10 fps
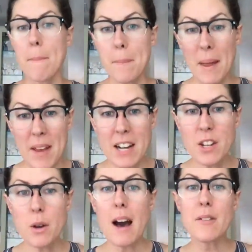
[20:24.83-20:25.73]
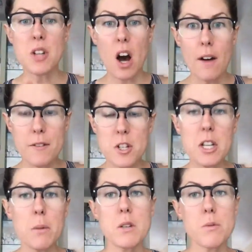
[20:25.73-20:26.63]
But then you have
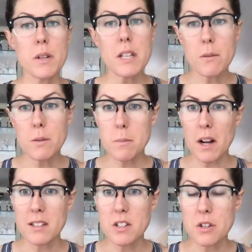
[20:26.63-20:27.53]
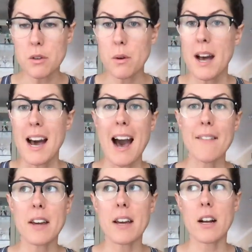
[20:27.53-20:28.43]
autophagy, which really responds to
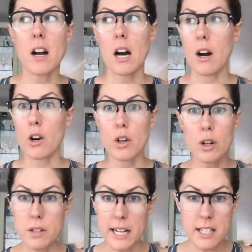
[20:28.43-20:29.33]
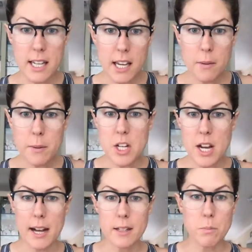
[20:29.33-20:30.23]
having uh, Earl Grey tea, which
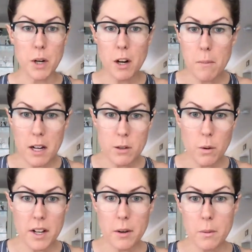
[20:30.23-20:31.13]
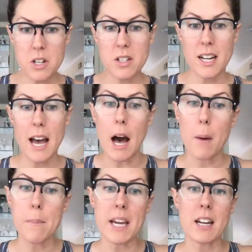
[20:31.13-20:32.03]
has bergamot oil, which is going to
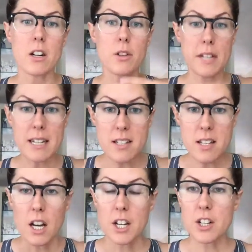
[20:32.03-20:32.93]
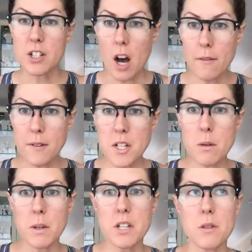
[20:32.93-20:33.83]
help increase your autophagy,
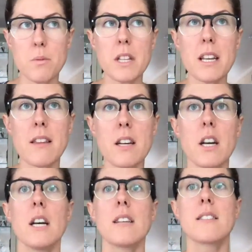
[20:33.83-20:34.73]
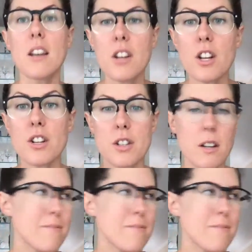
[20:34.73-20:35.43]
which is really the cellular,